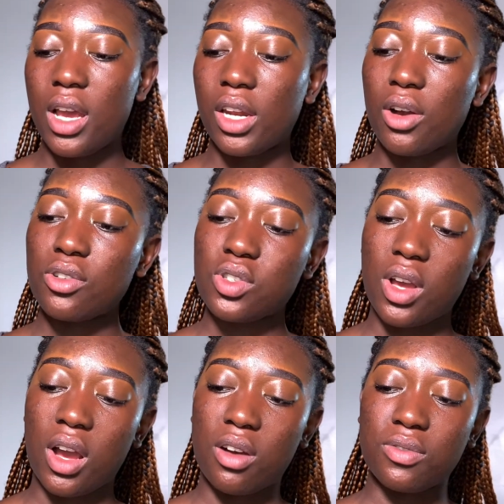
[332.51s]
And I also
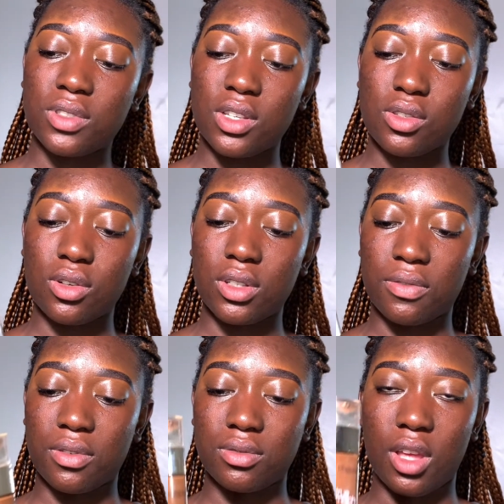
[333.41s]
have this other
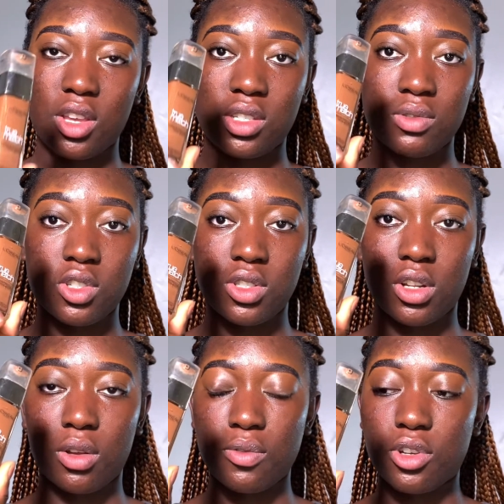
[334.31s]
foundation which is a
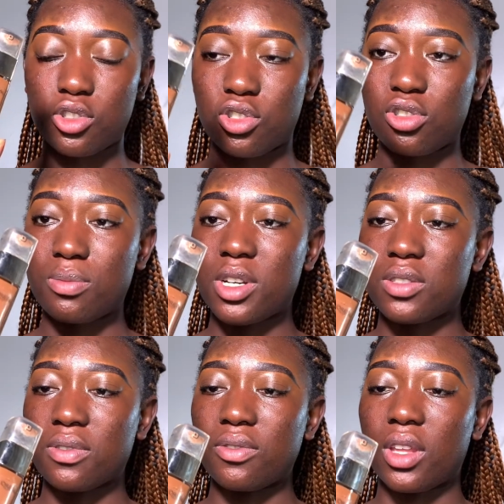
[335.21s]
L'Oreal True
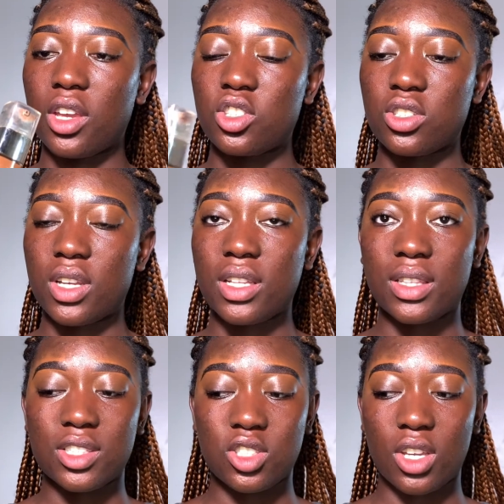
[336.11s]
Match foundation in
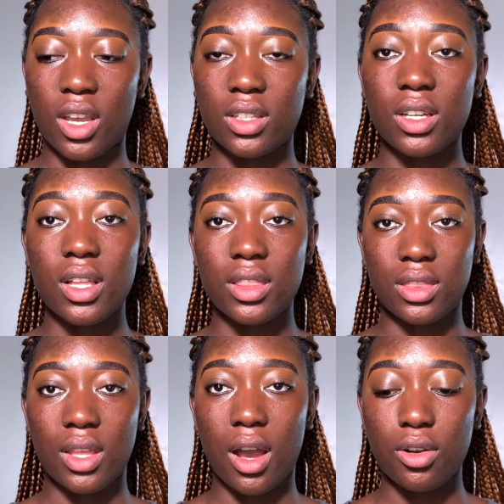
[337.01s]
the shade
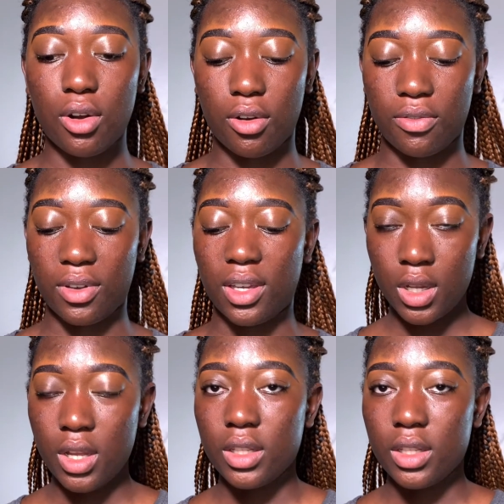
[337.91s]
Dark Coffee.